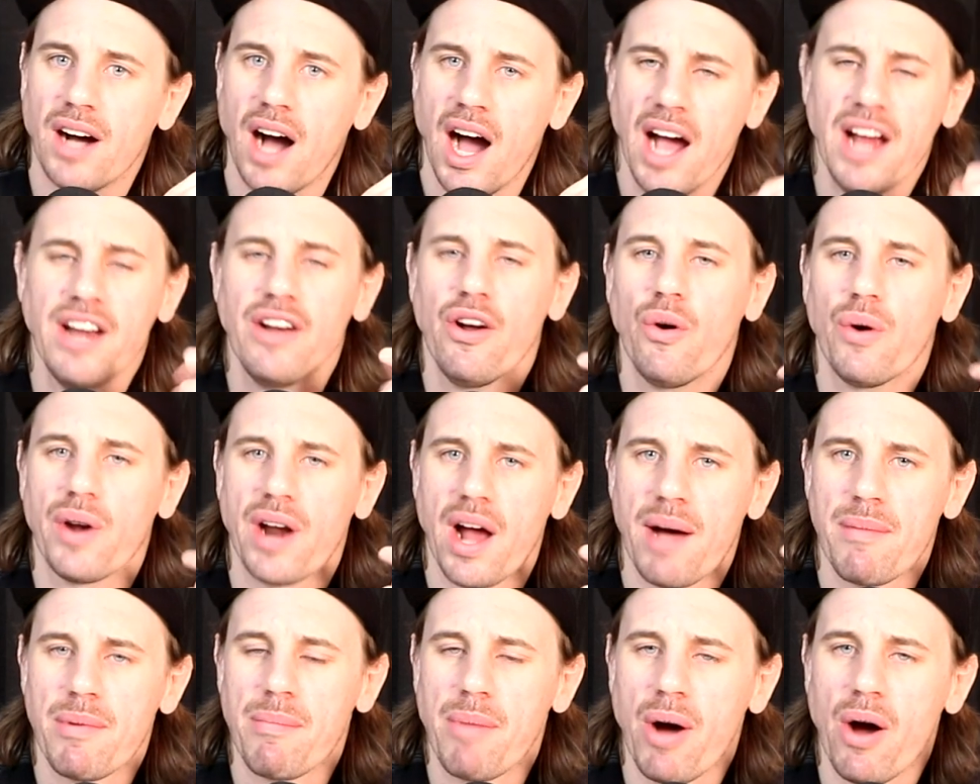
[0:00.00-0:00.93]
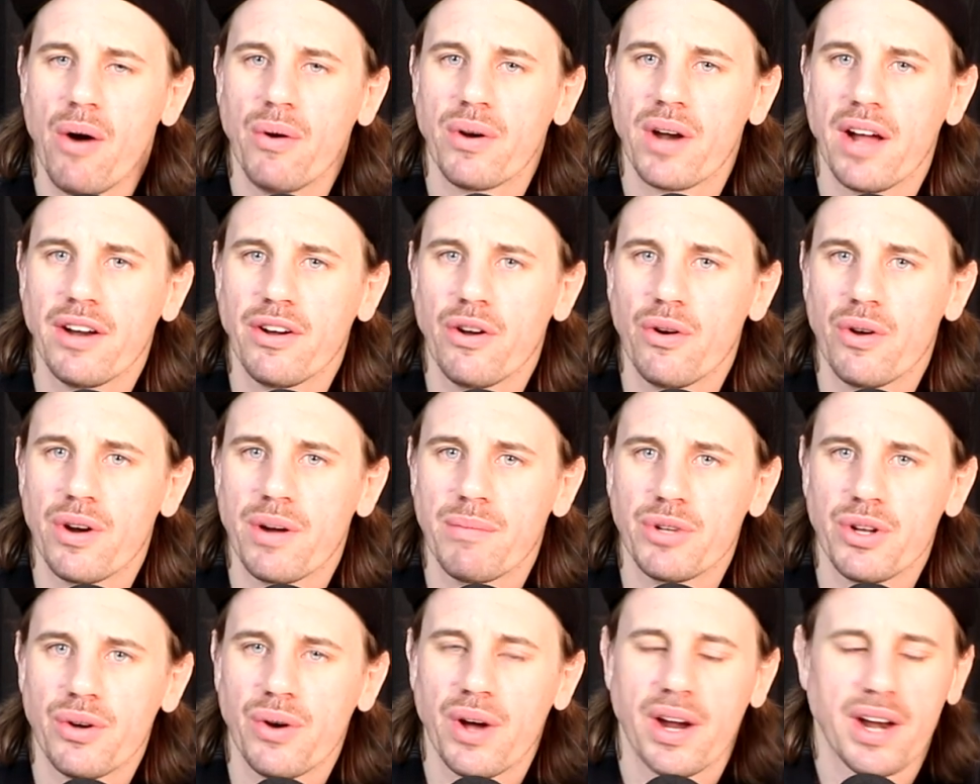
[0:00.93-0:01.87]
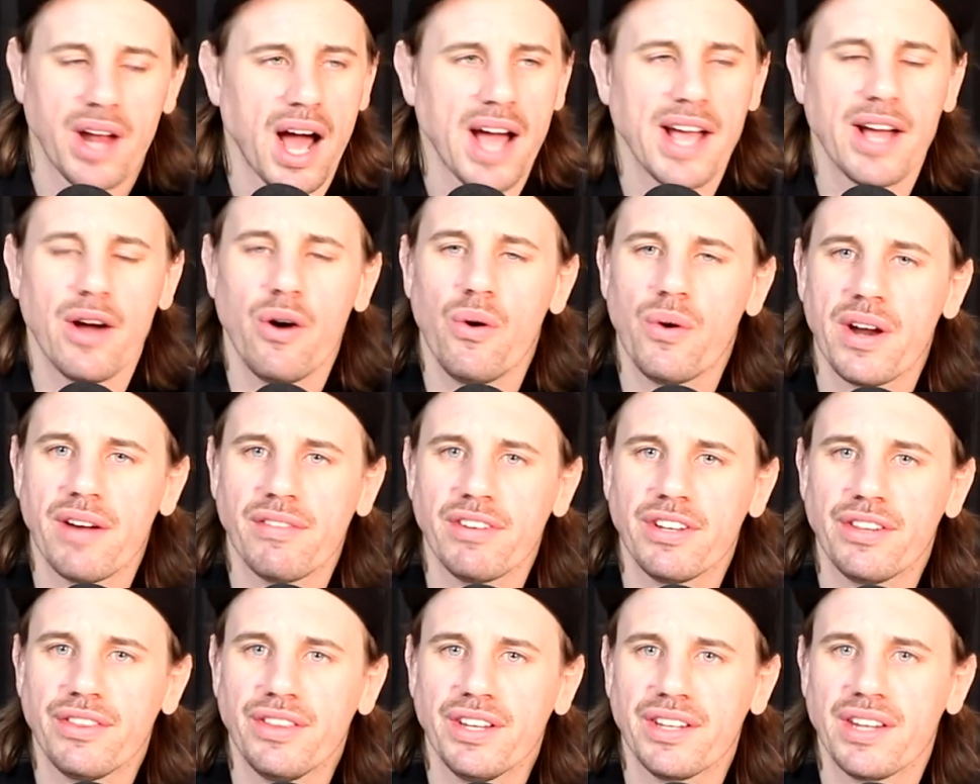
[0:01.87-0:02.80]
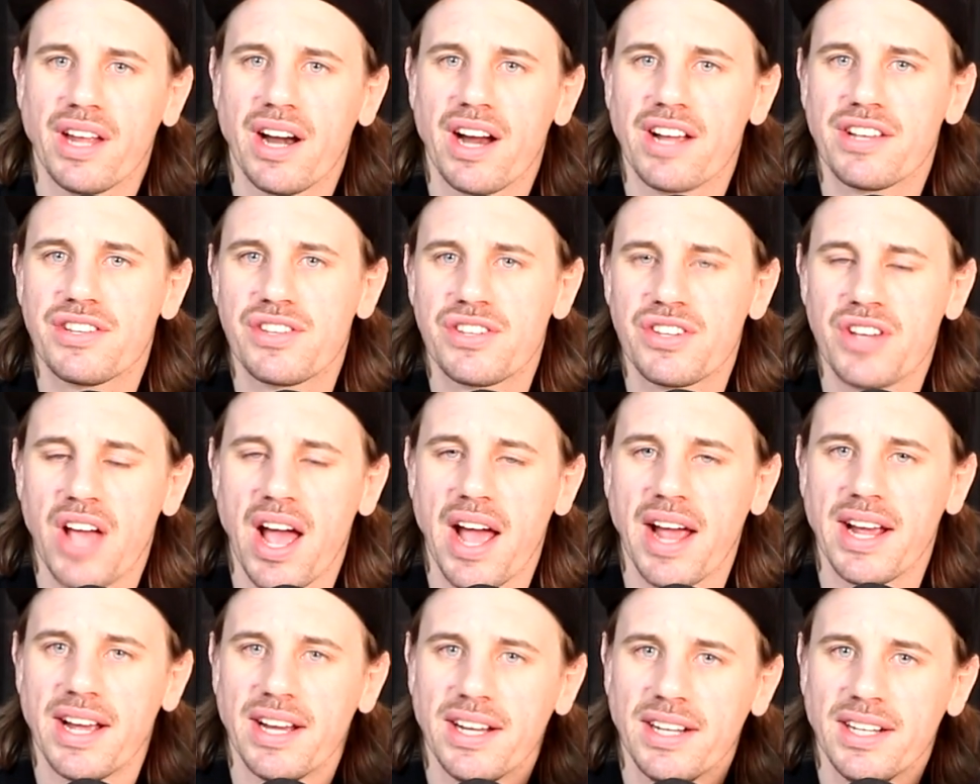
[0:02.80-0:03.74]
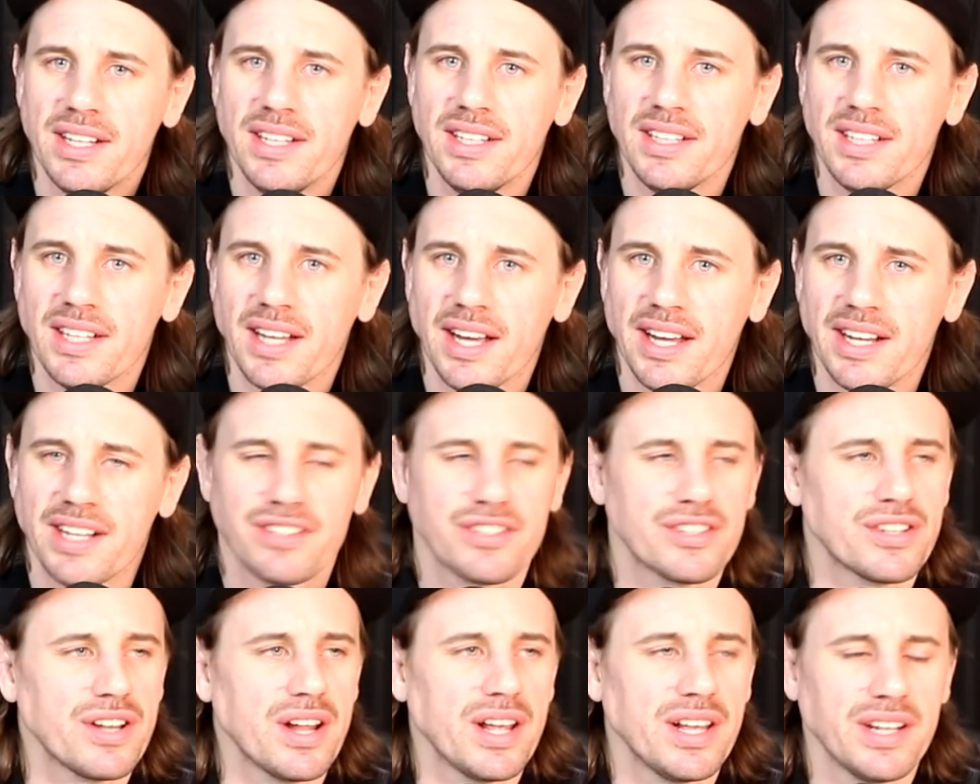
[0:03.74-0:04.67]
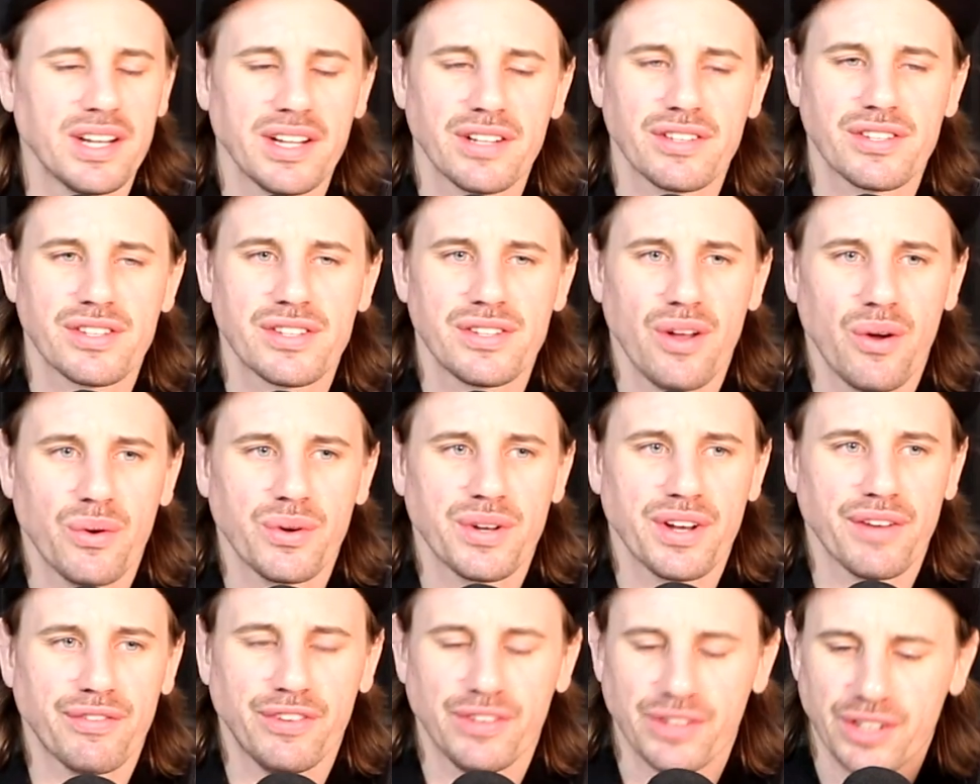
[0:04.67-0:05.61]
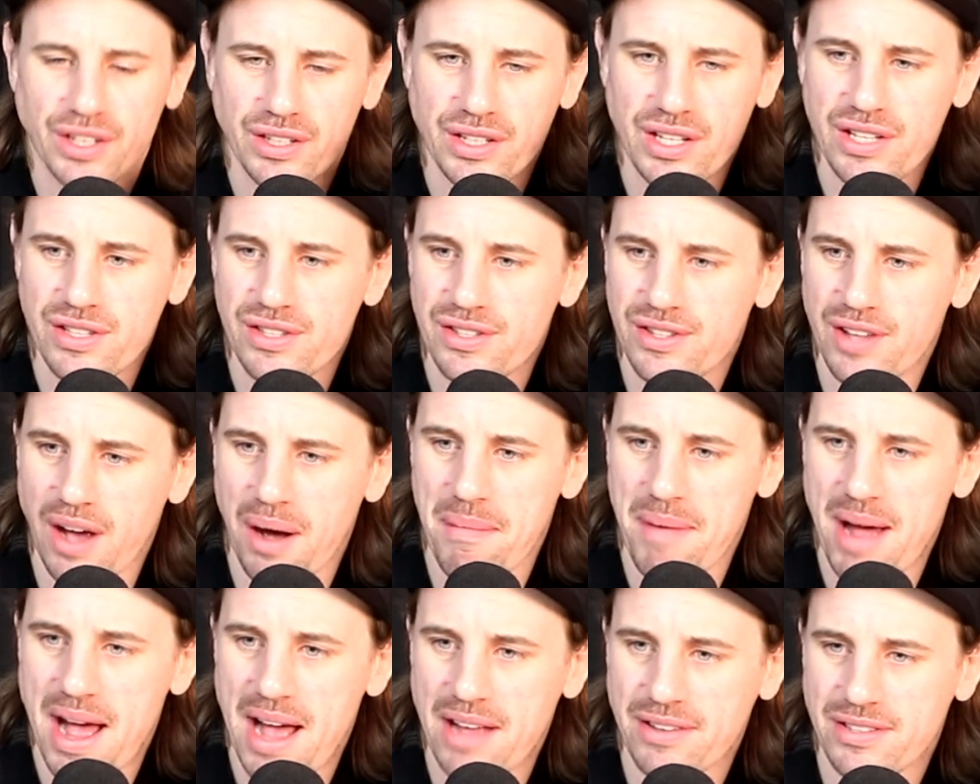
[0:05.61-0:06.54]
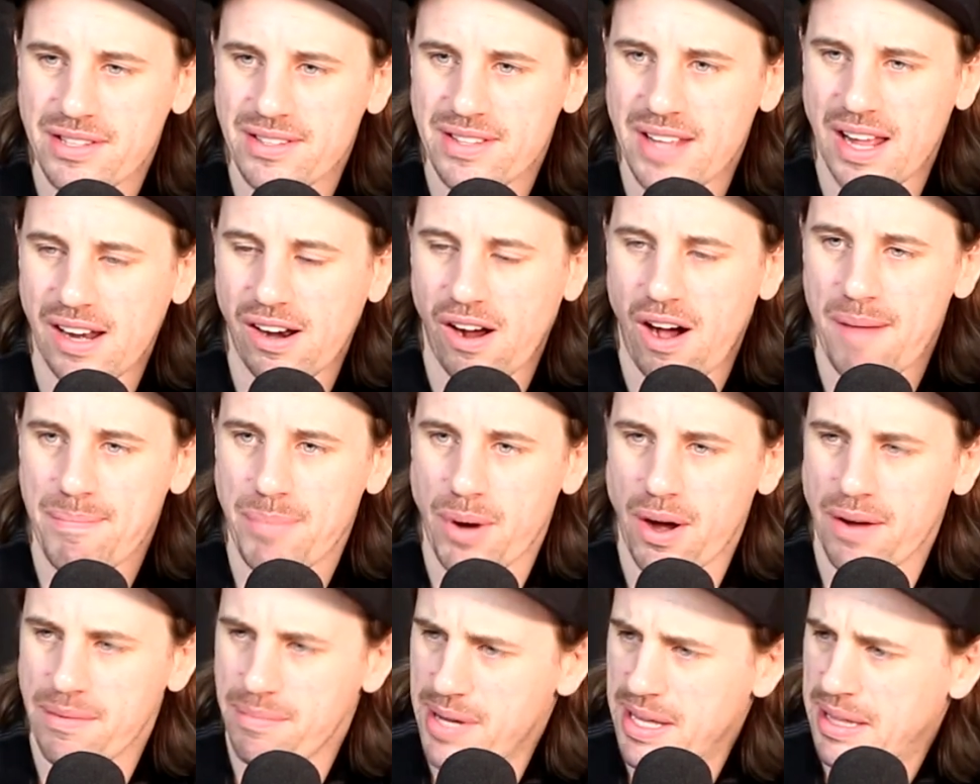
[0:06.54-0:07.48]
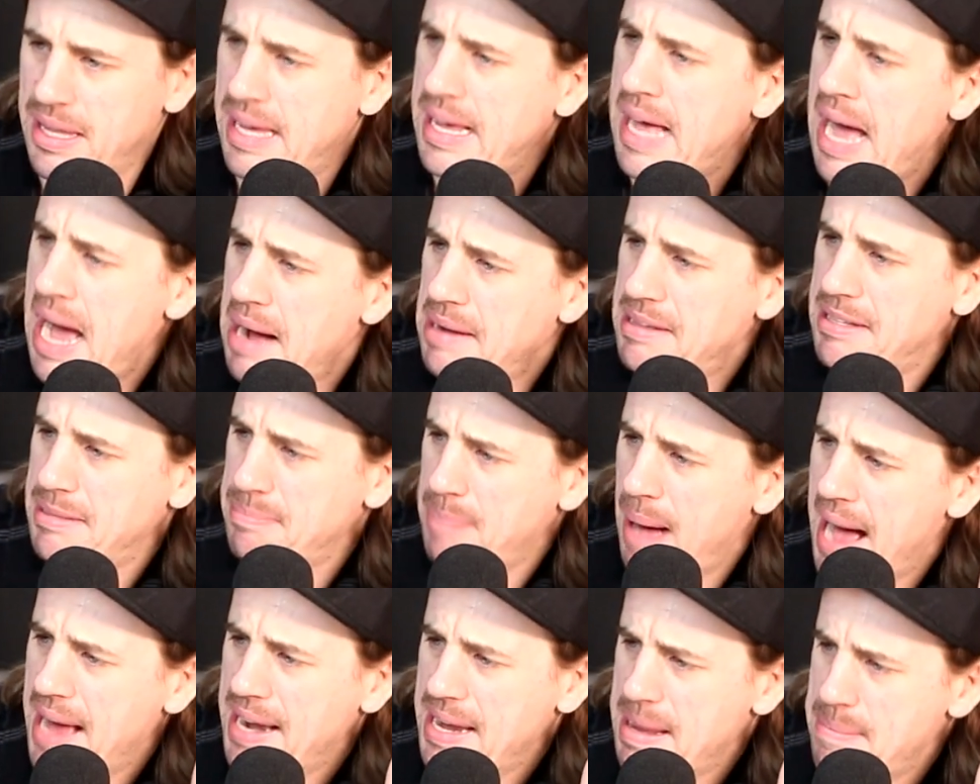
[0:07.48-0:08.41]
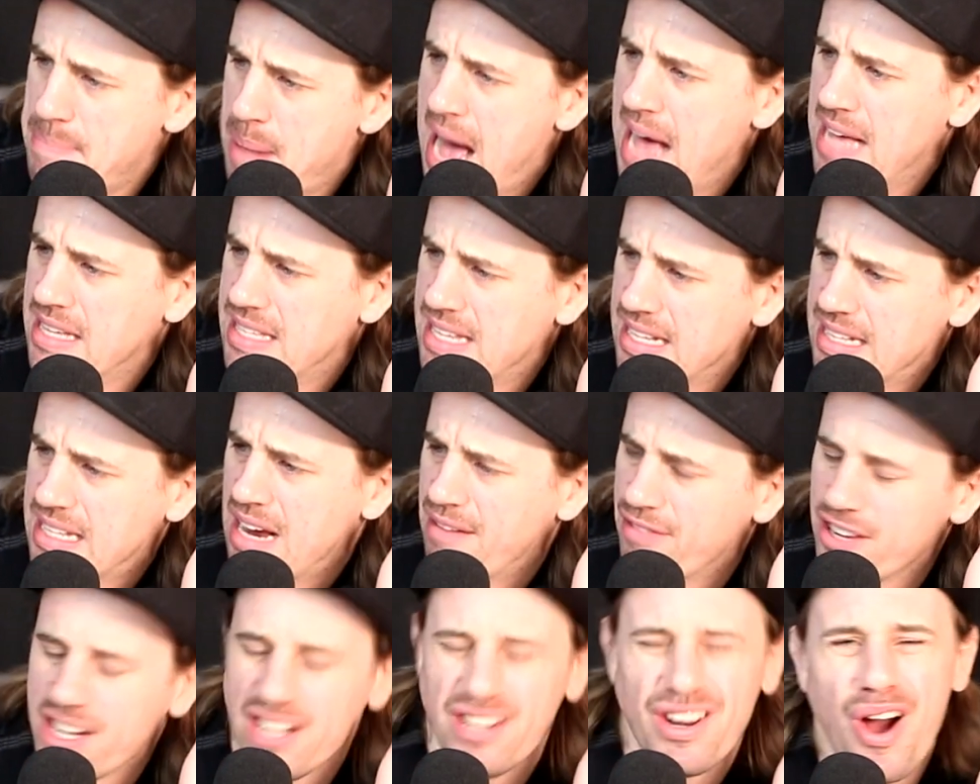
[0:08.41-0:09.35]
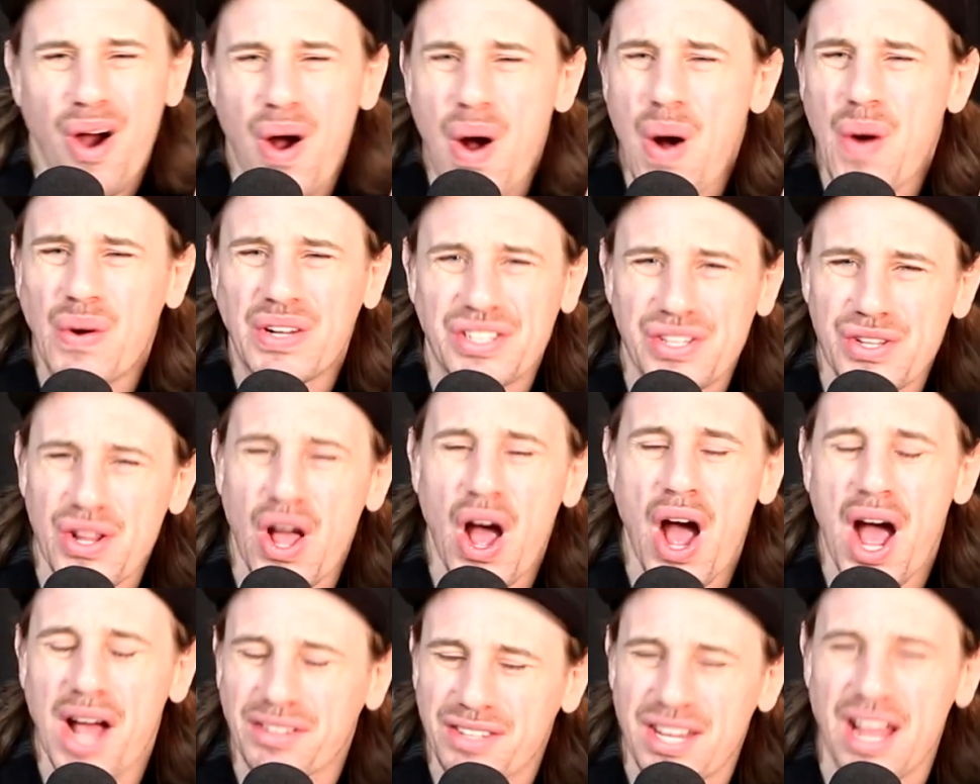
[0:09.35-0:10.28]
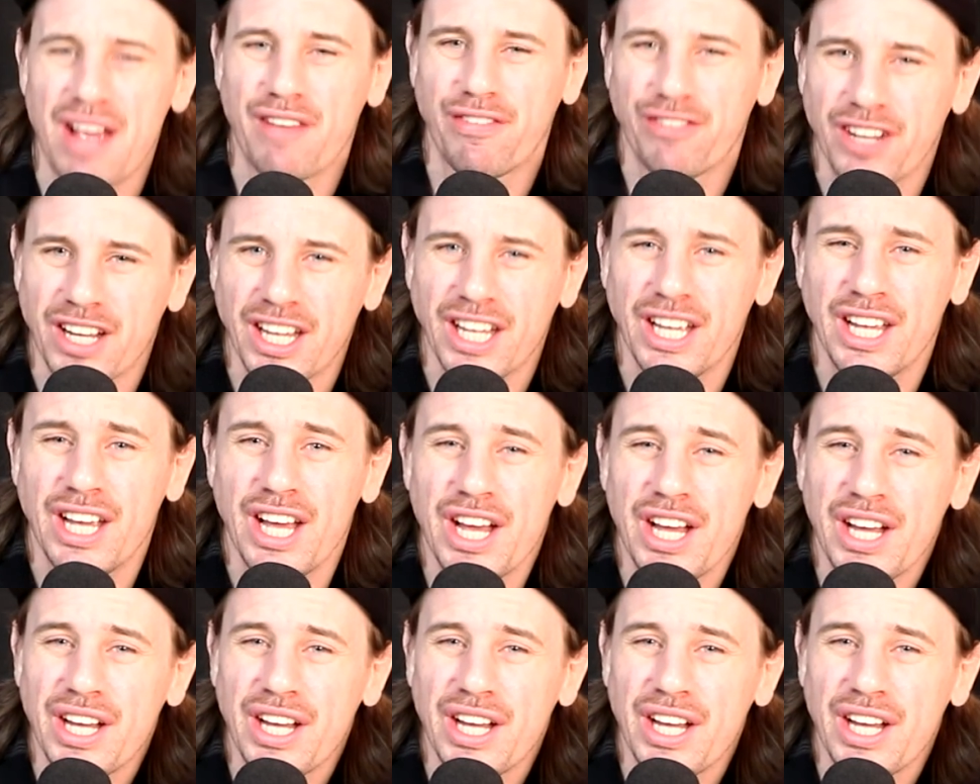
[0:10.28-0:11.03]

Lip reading: I know what I'm about. I know what I'm doing. I own everything that I say. And it's no different than these dumbasses that hop on being like, it's body positivity. No, it's not, Tiffany.